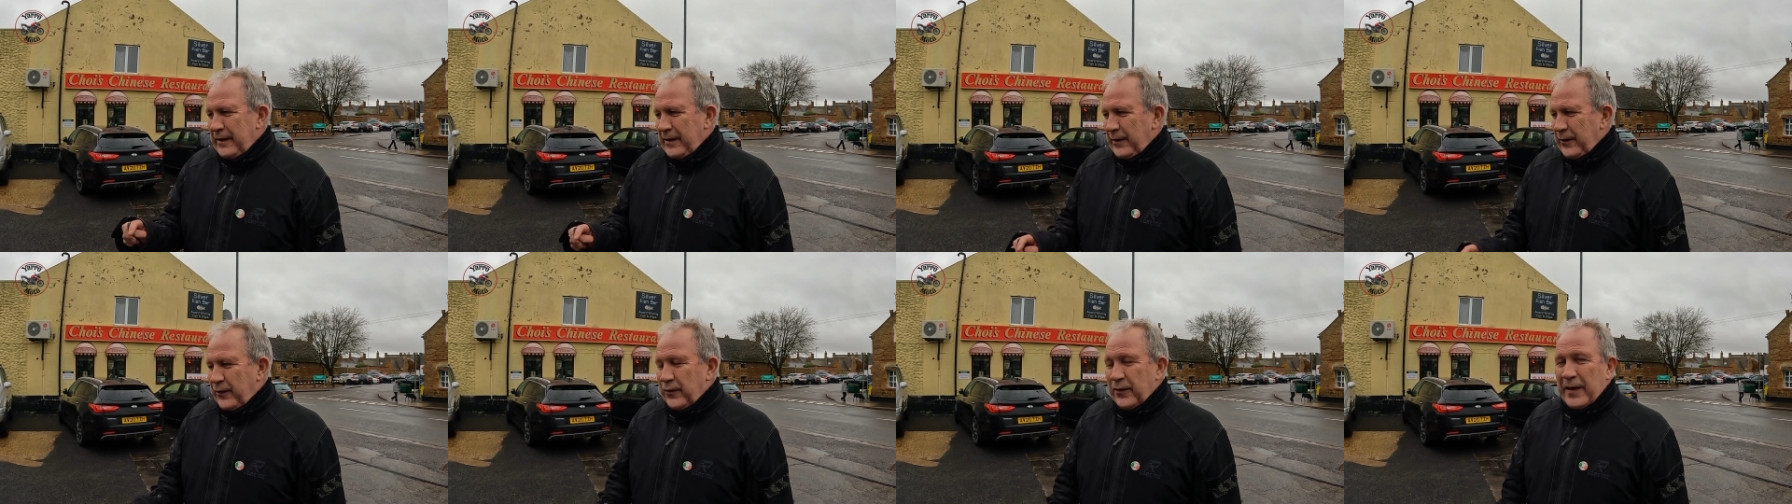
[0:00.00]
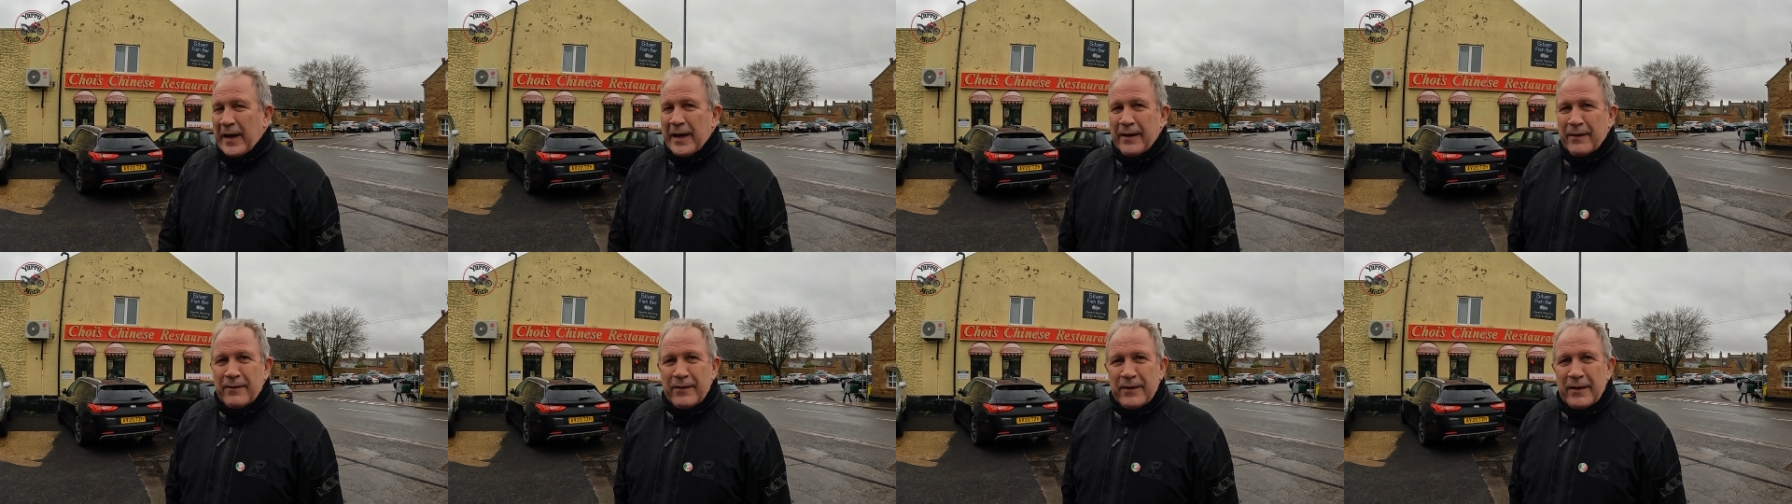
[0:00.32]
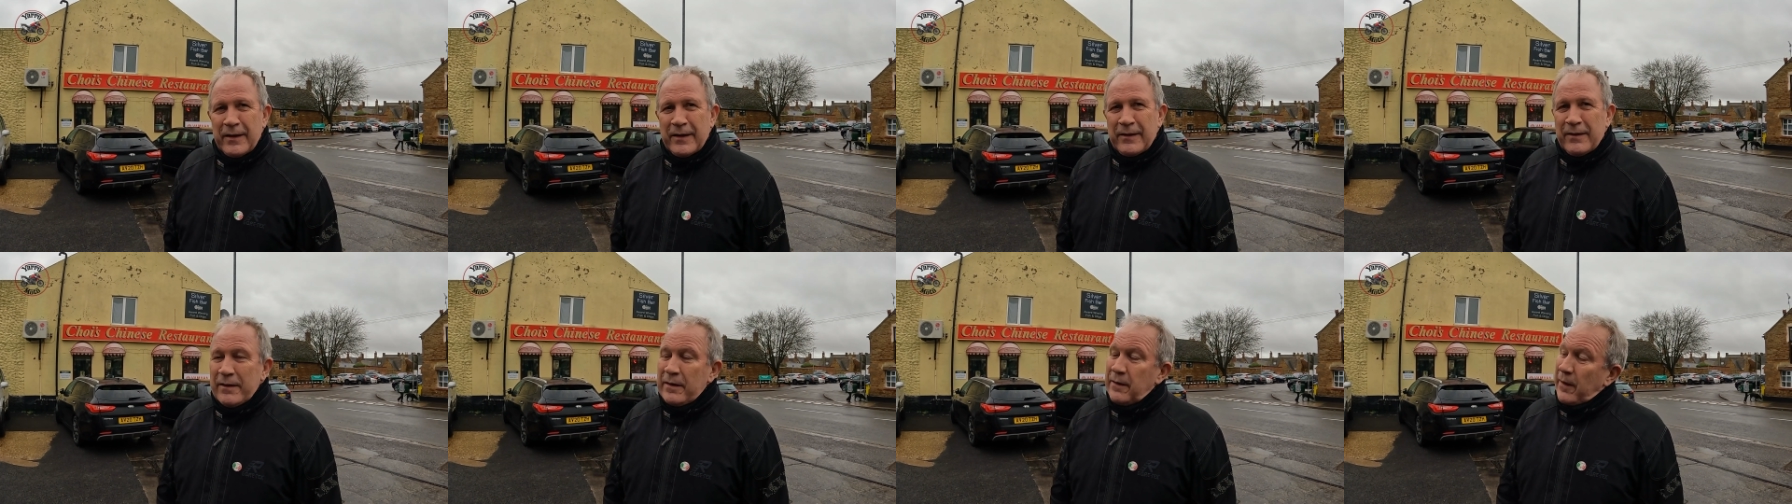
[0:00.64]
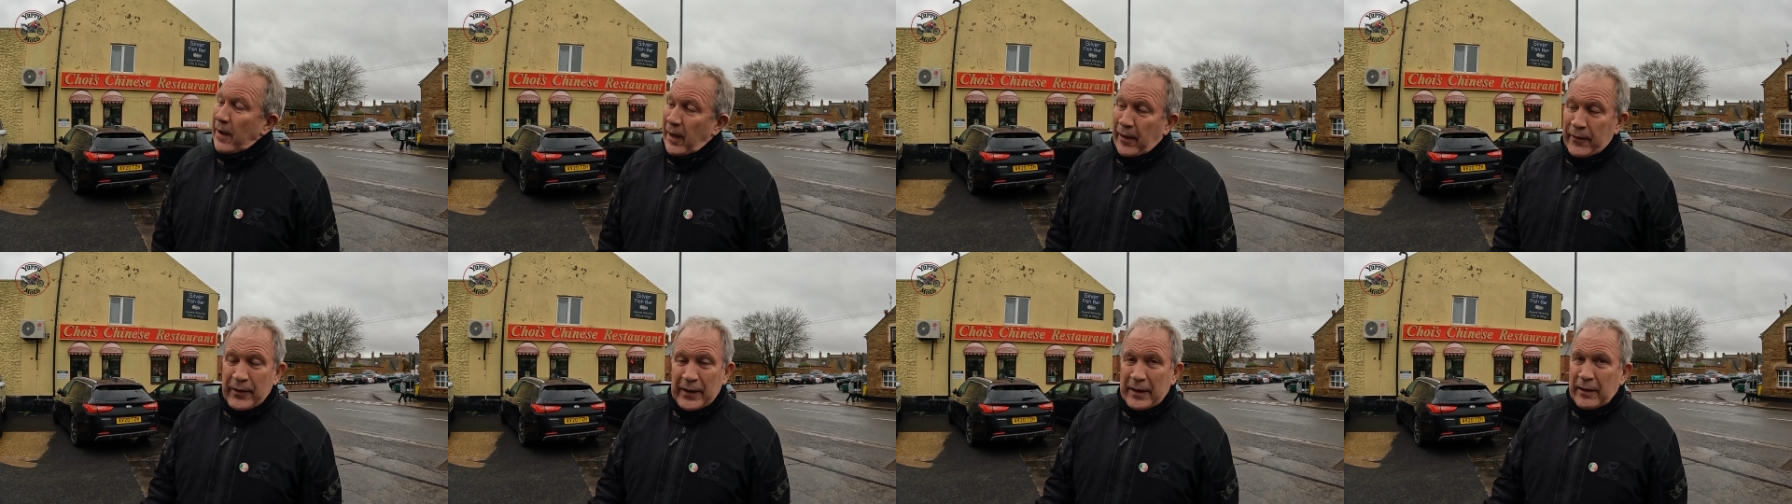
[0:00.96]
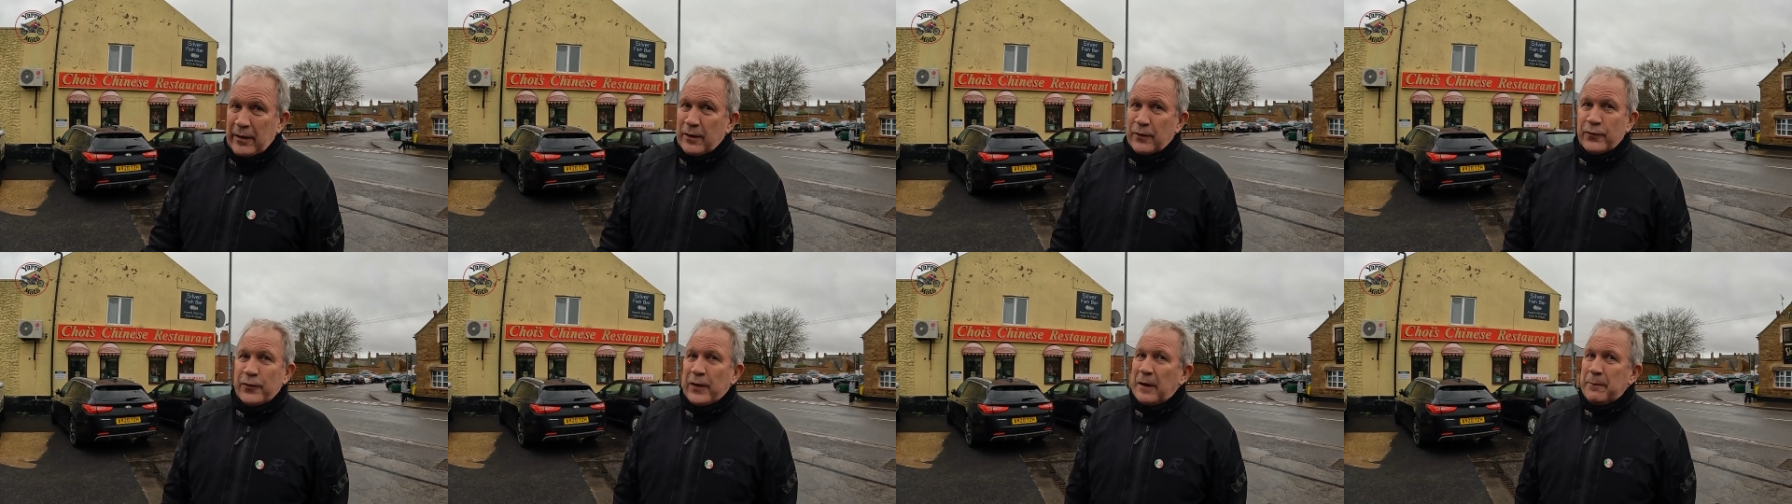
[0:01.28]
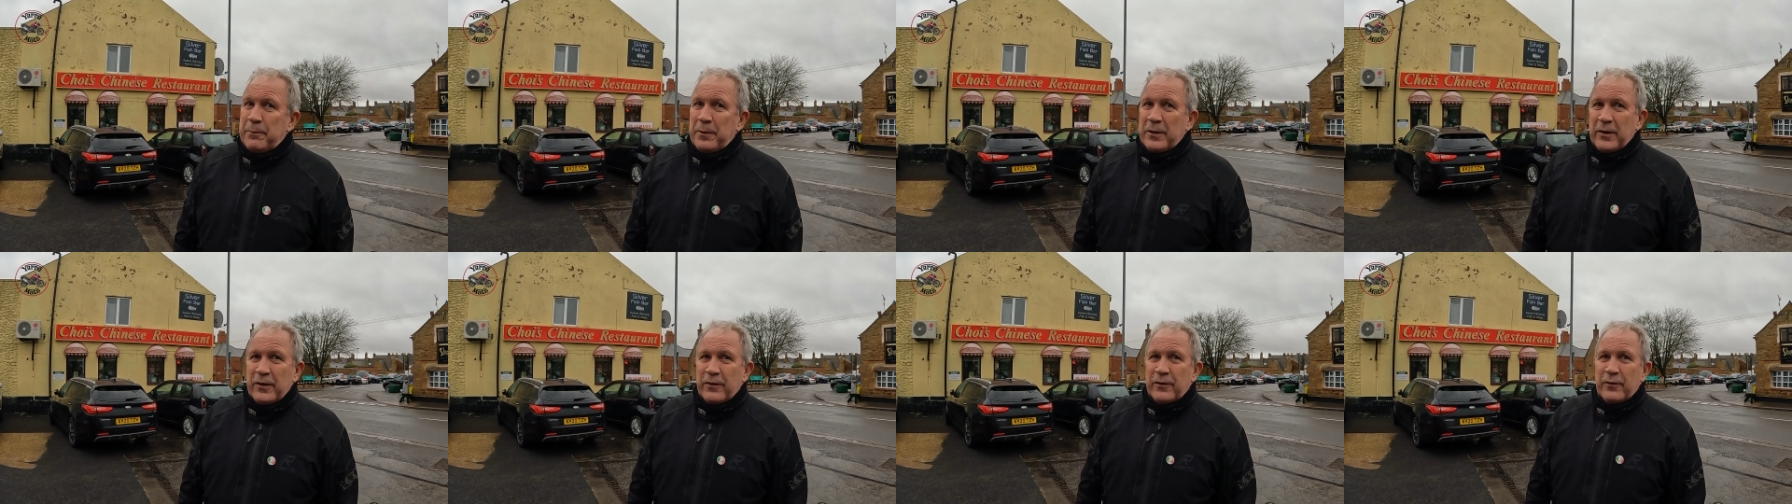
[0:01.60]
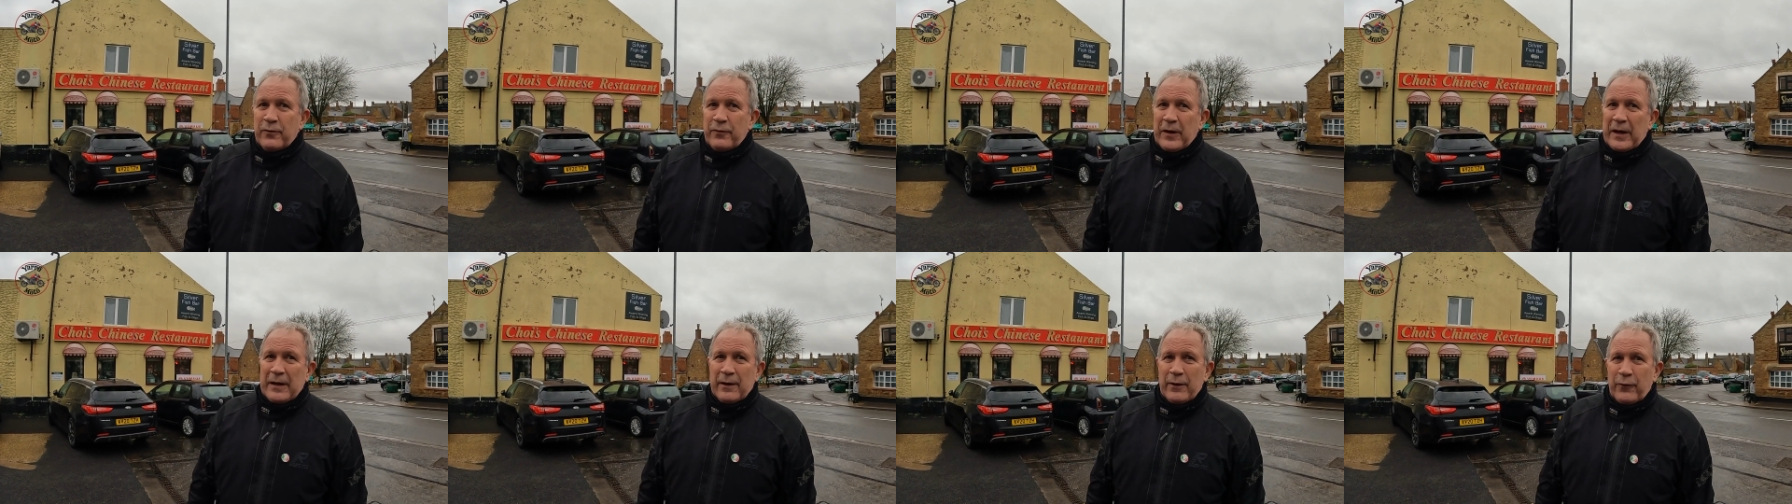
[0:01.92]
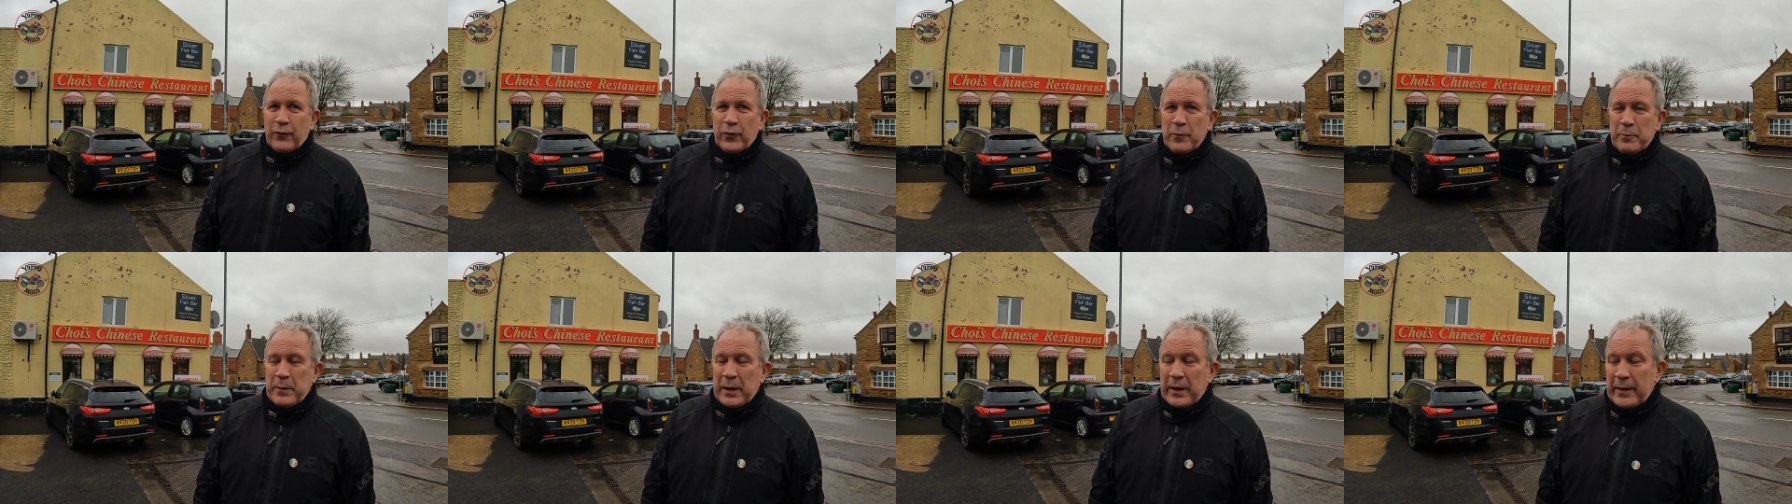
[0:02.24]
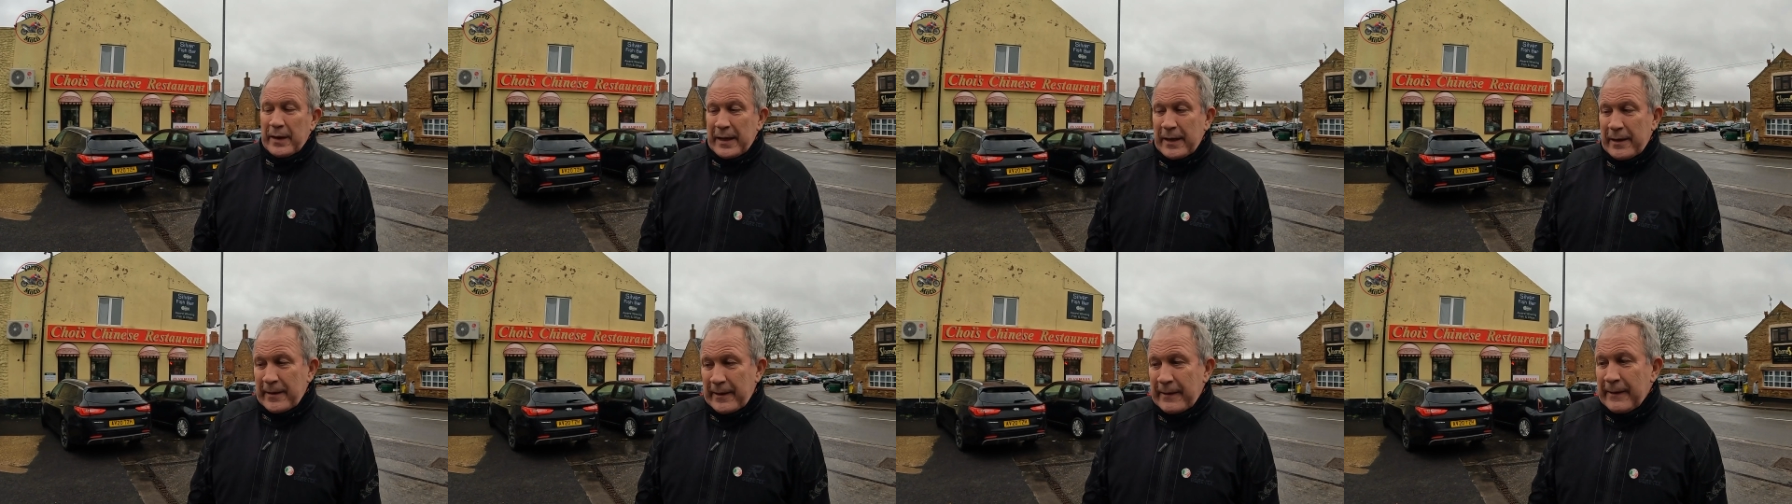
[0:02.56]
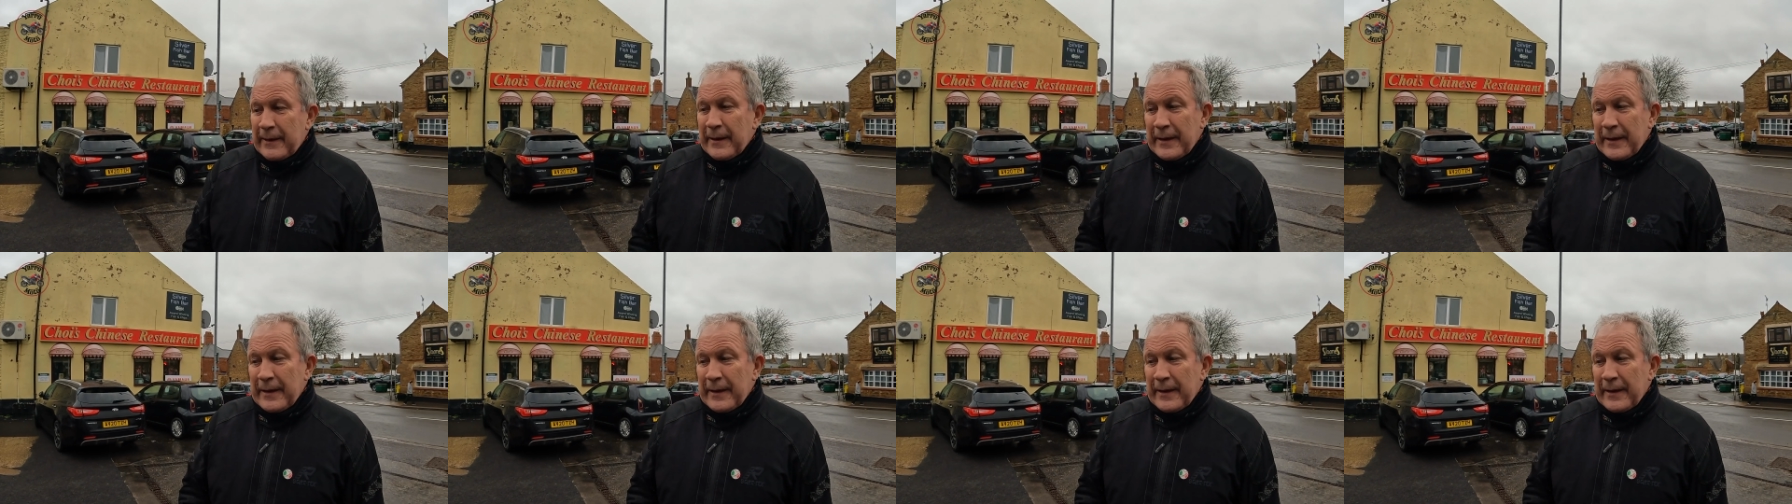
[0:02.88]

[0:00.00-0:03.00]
as standard I think it's fabulous value for money